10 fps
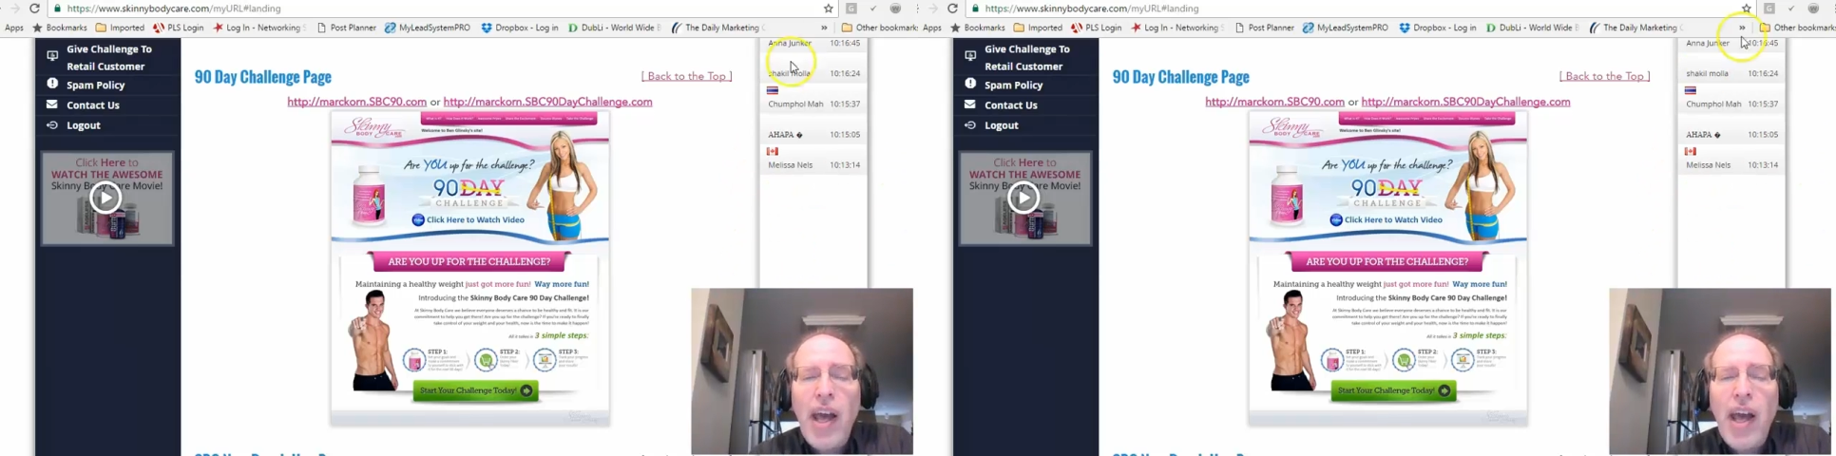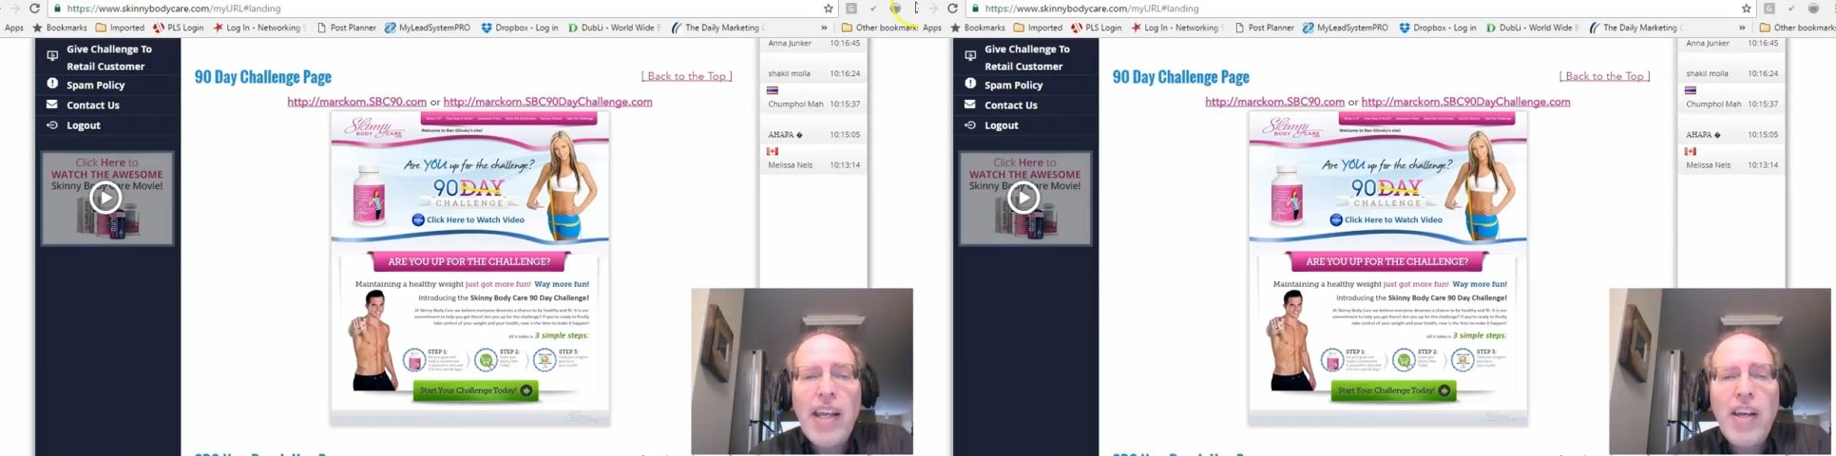
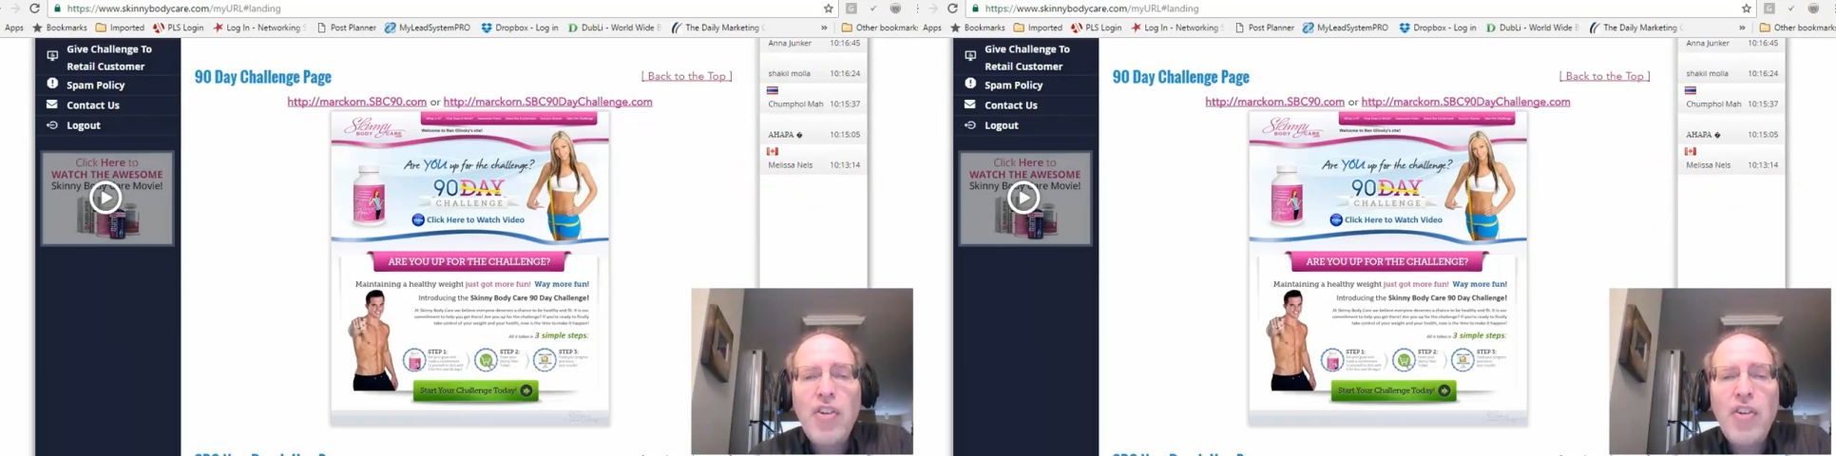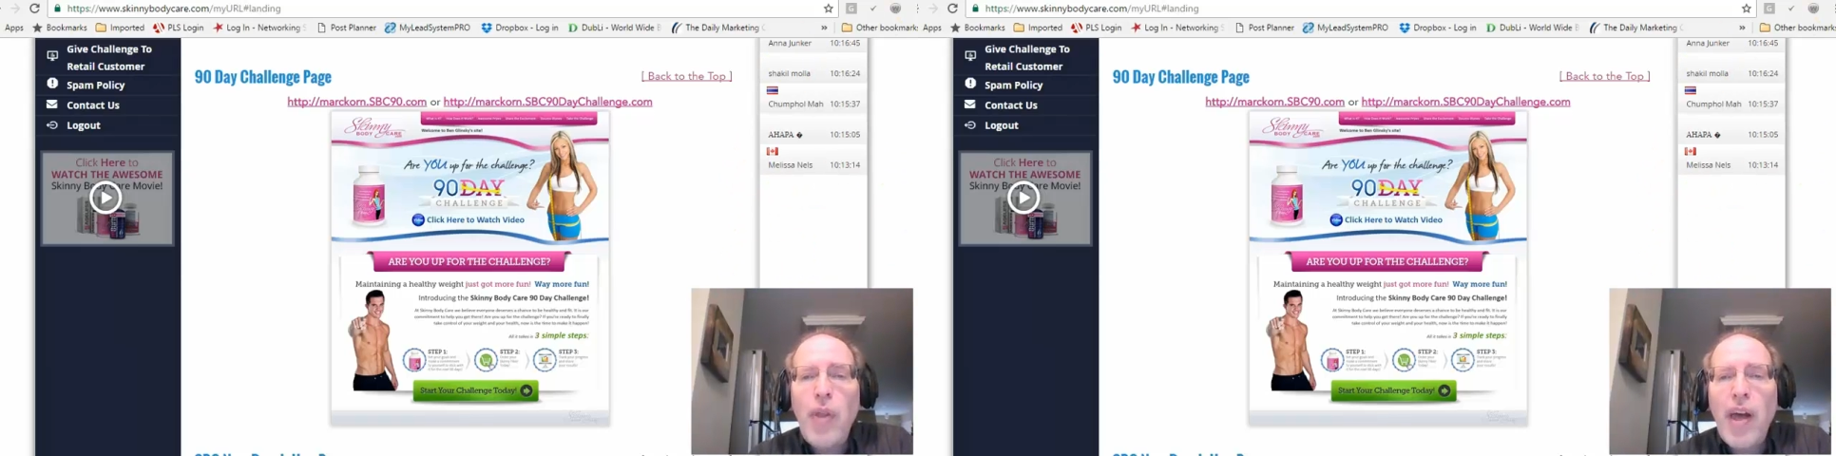And you
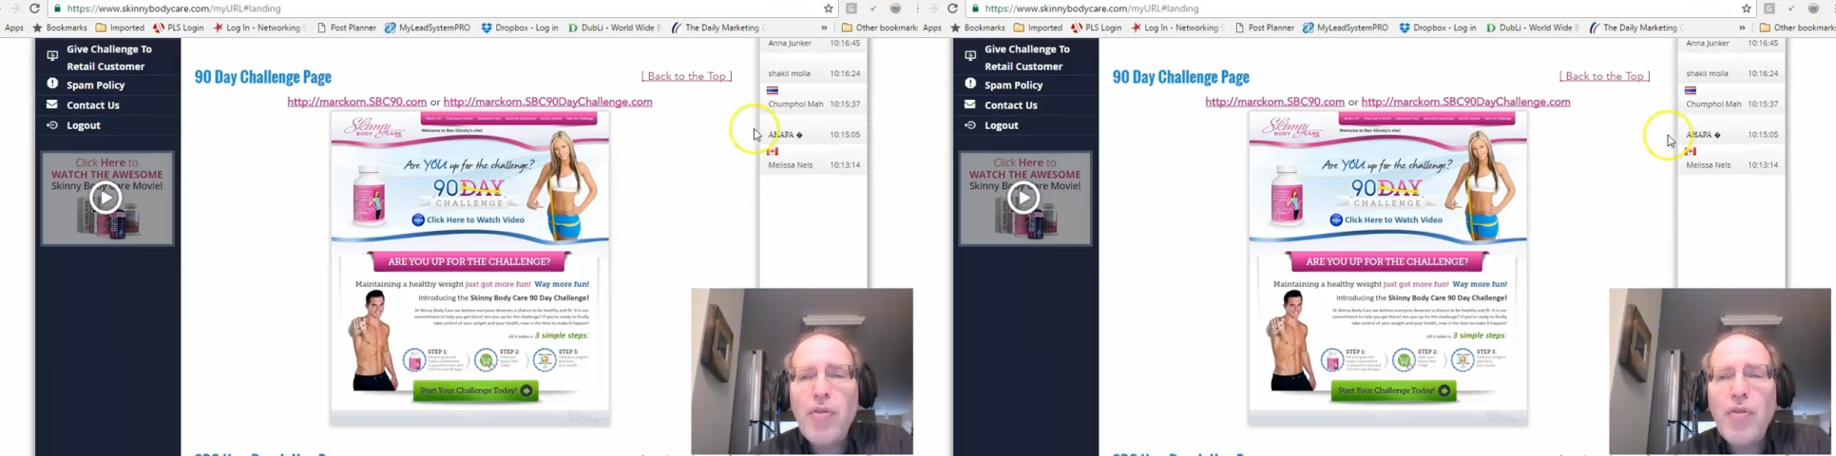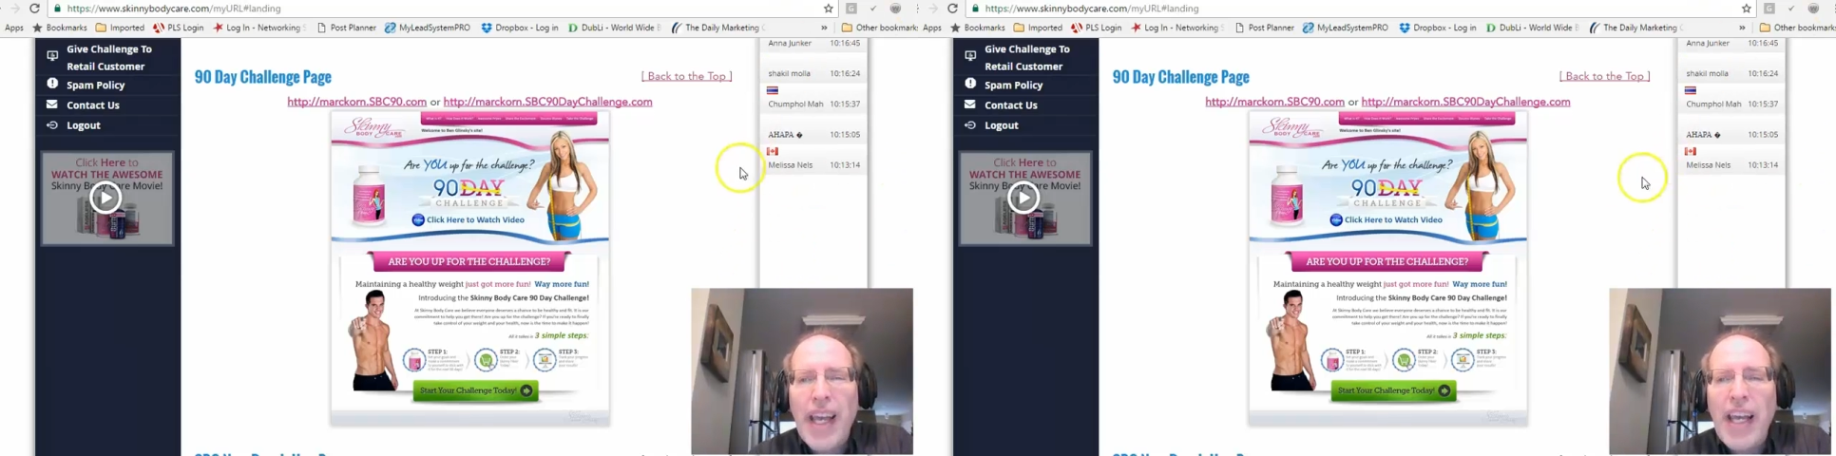can do
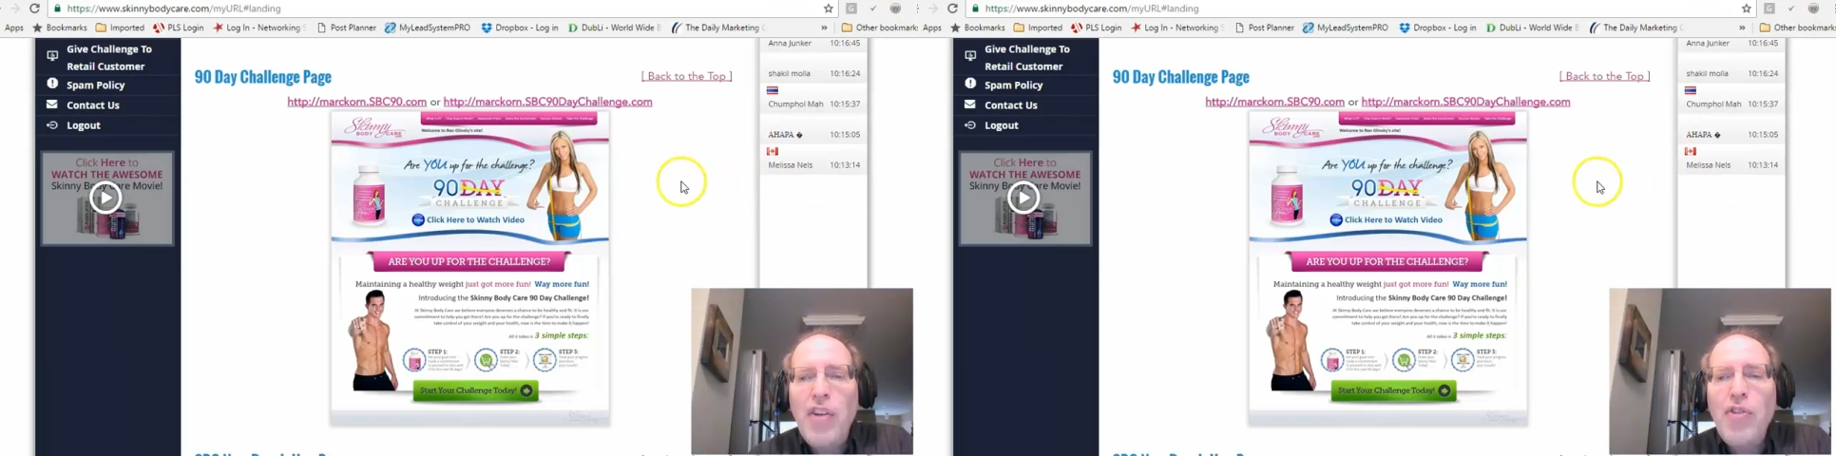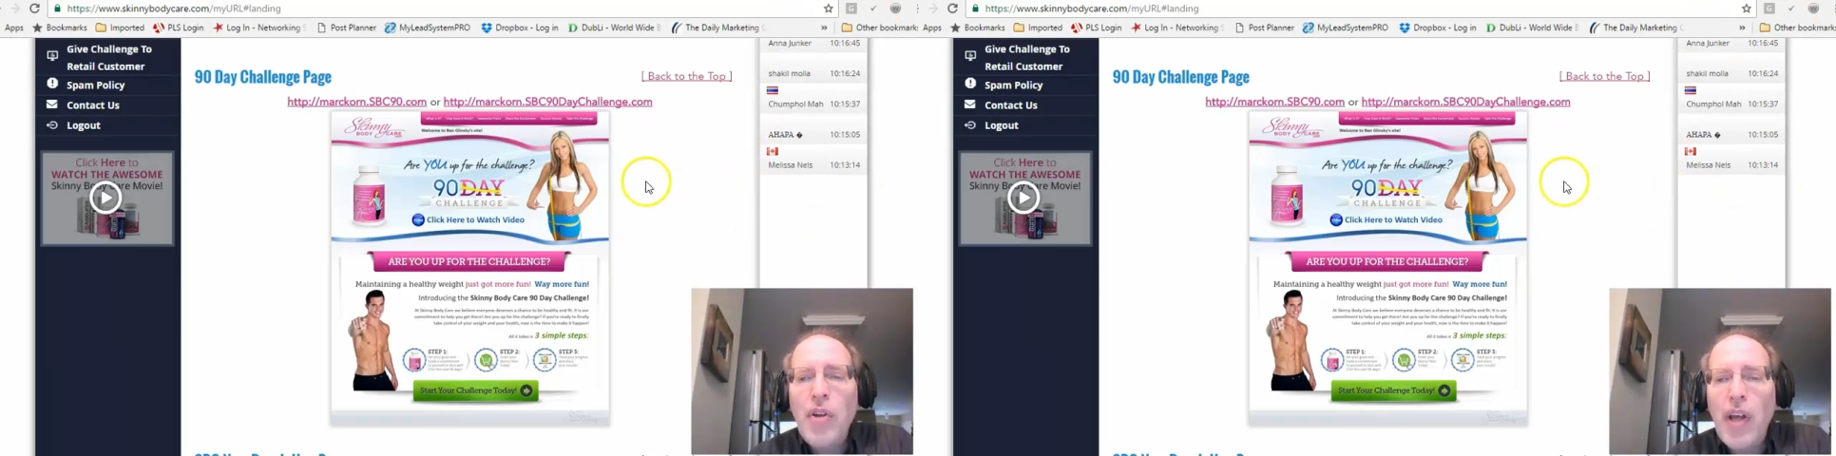that for
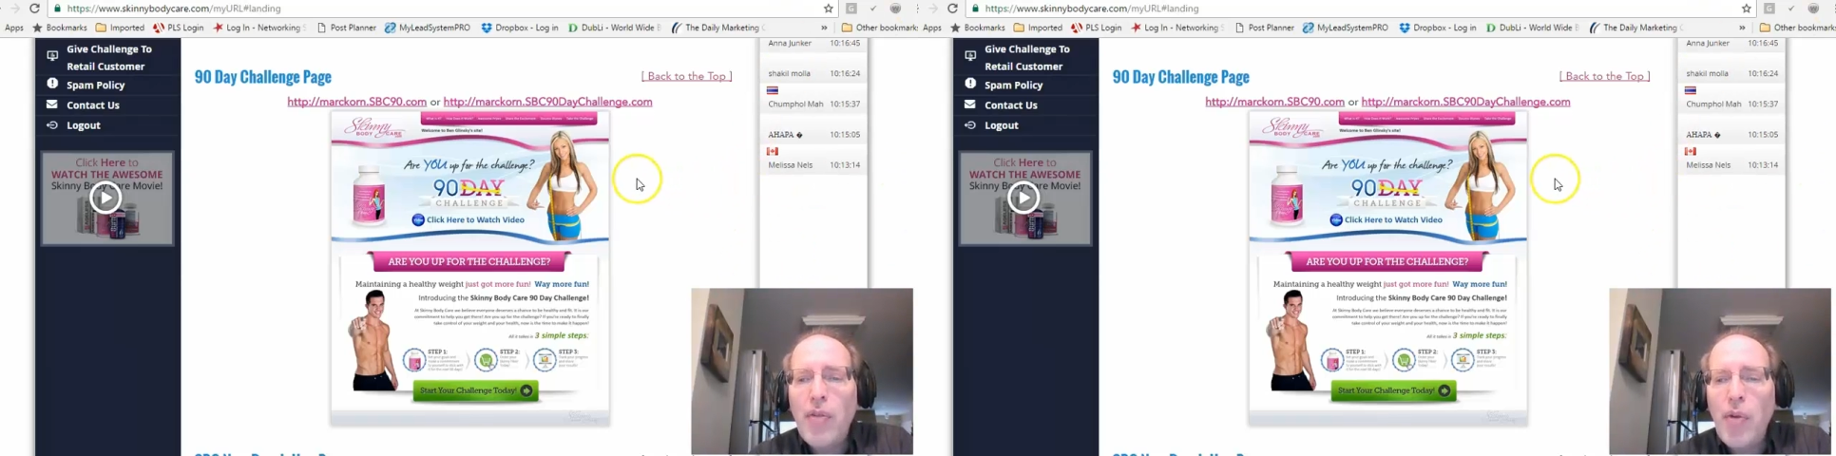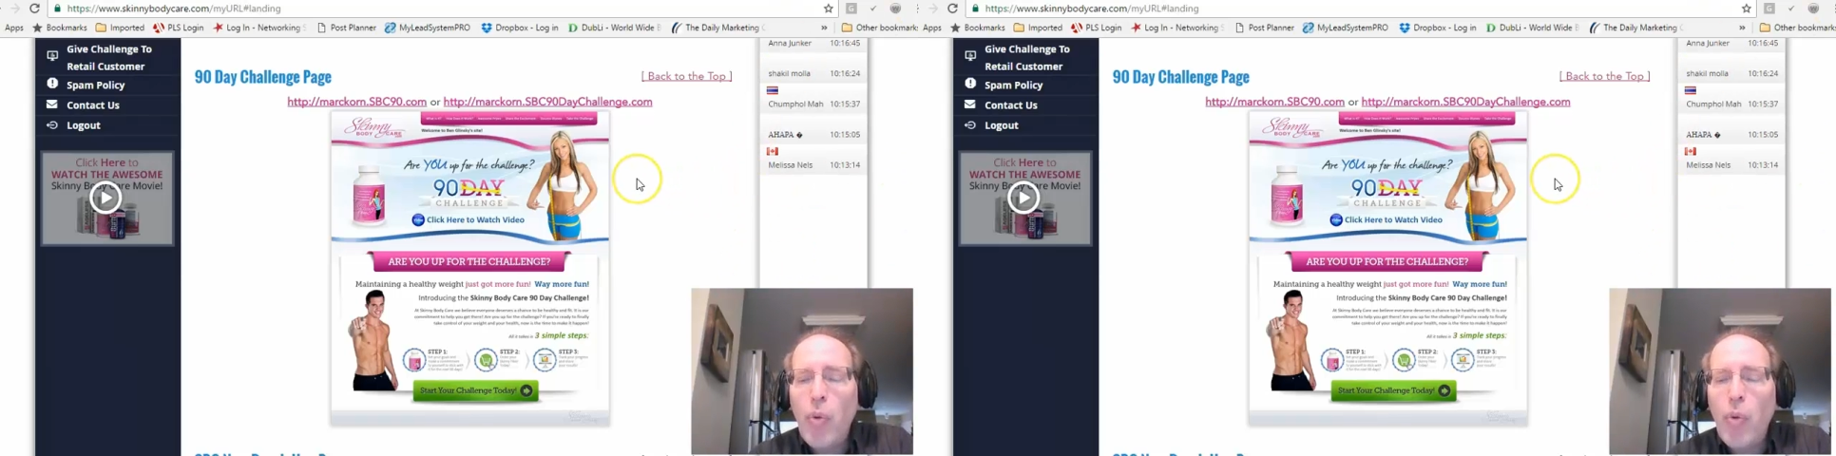each and every